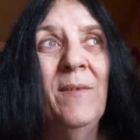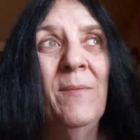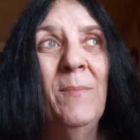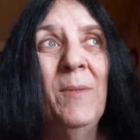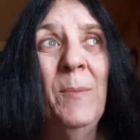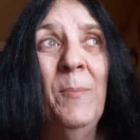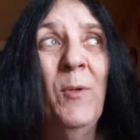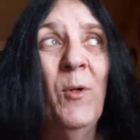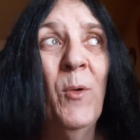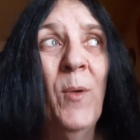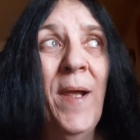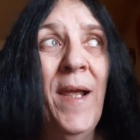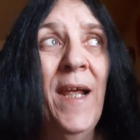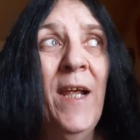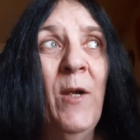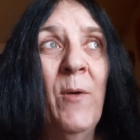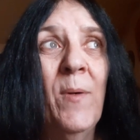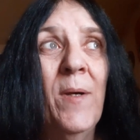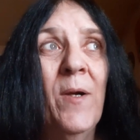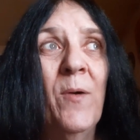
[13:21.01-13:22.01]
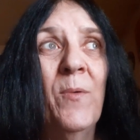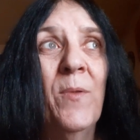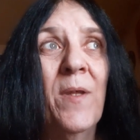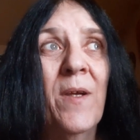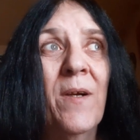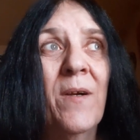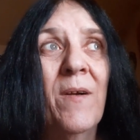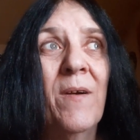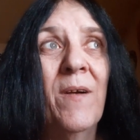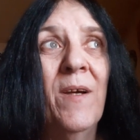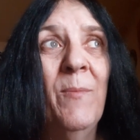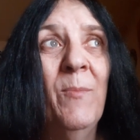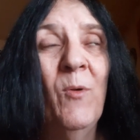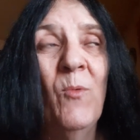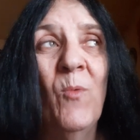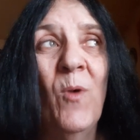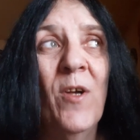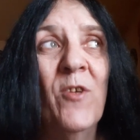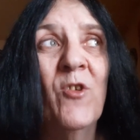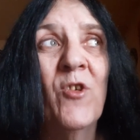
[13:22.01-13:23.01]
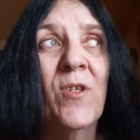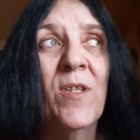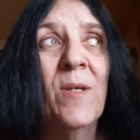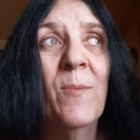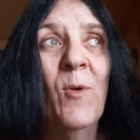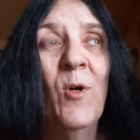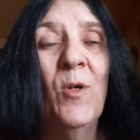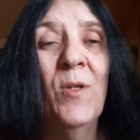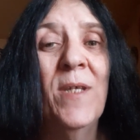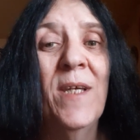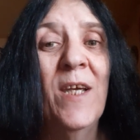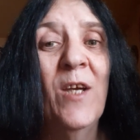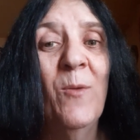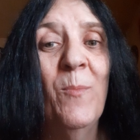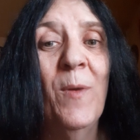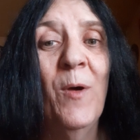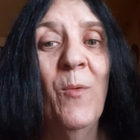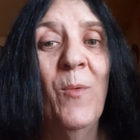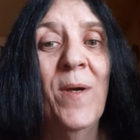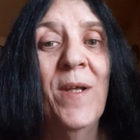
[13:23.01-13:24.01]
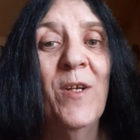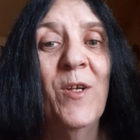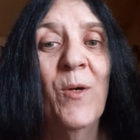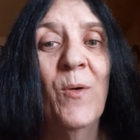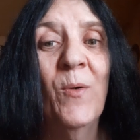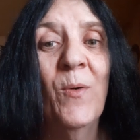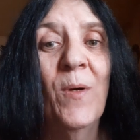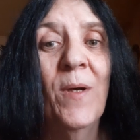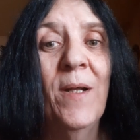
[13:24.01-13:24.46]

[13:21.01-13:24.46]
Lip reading: People are angry out there. I've been watching them all day out my window